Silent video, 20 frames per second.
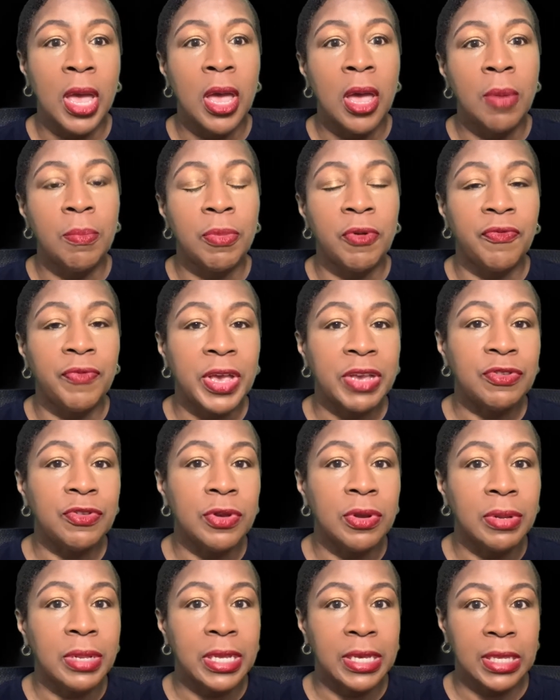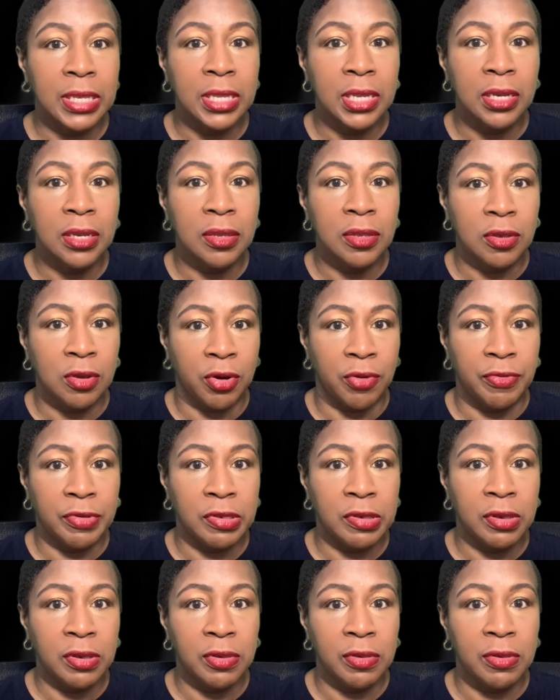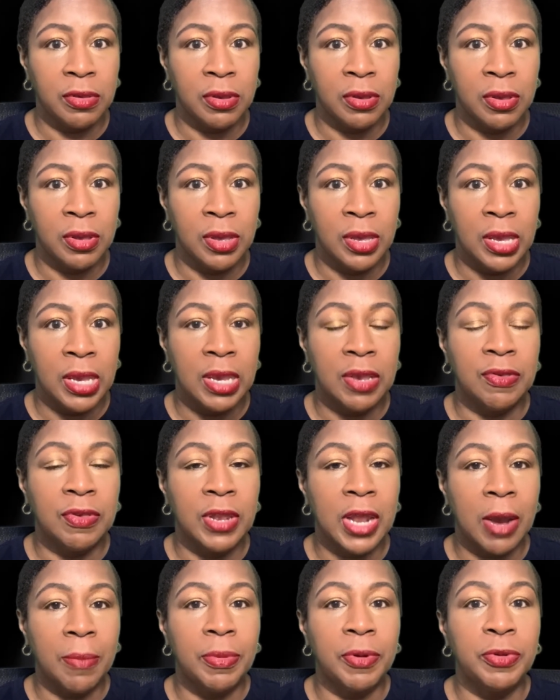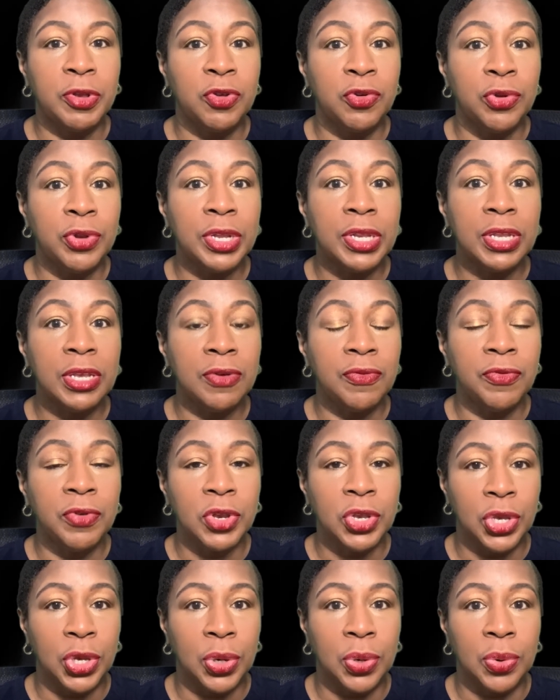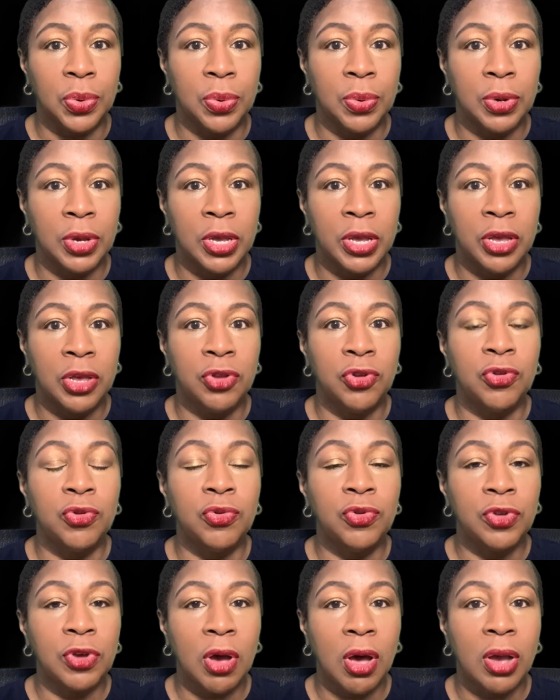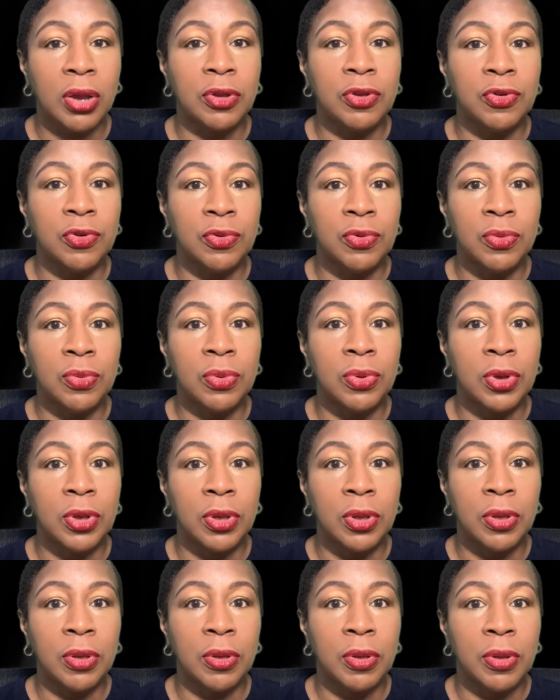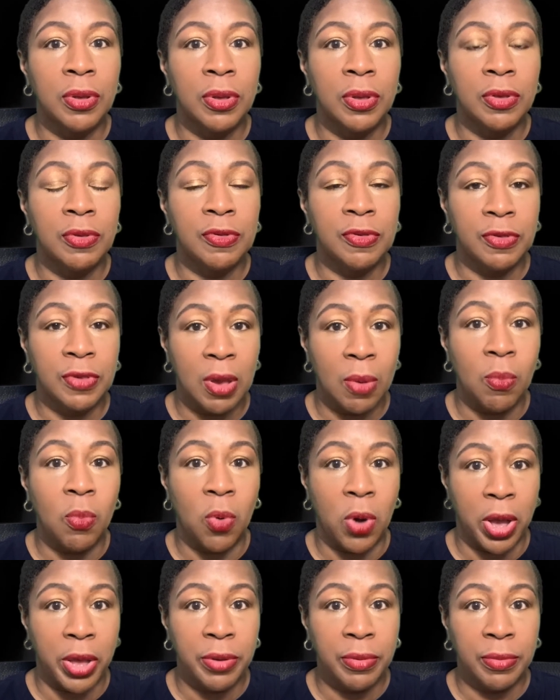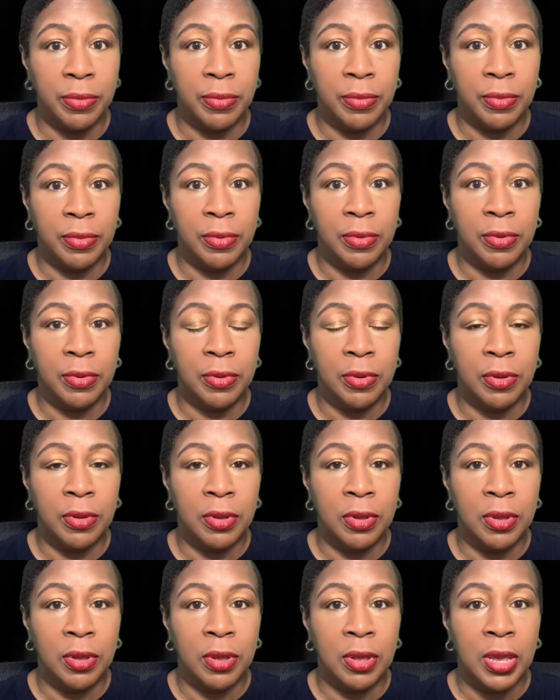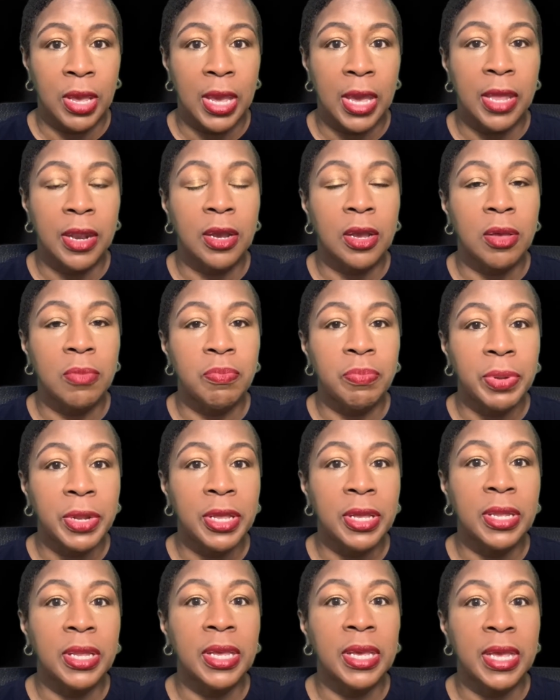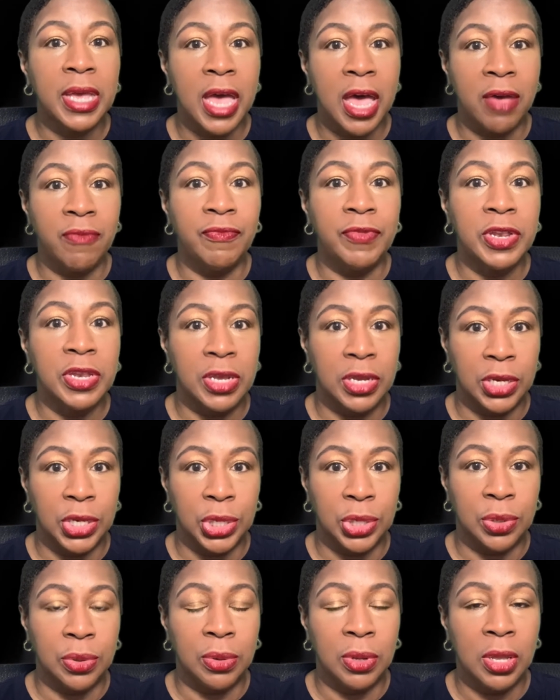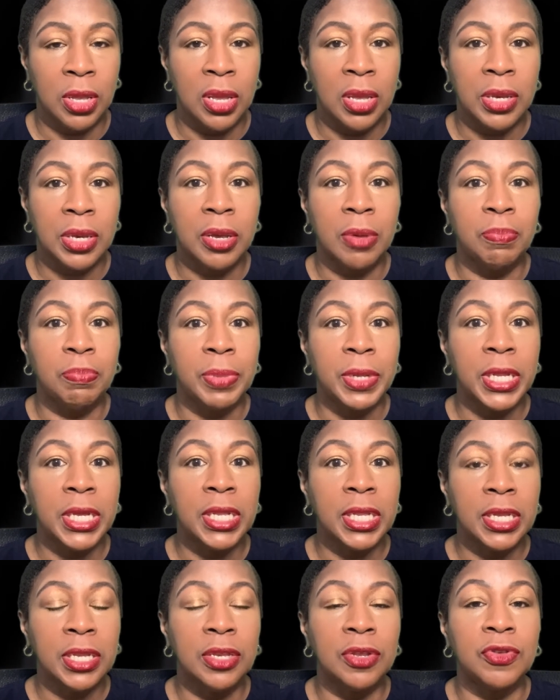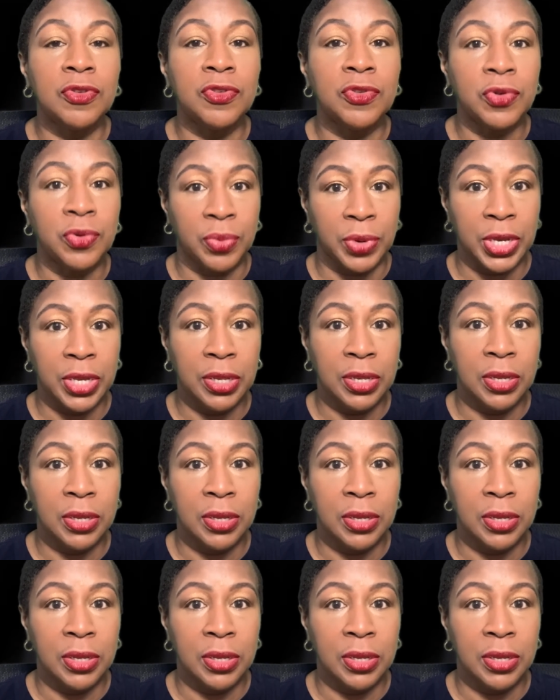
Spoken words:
professional listening services is an opportunity for you to talk to someone in a completely confidential, completely discreet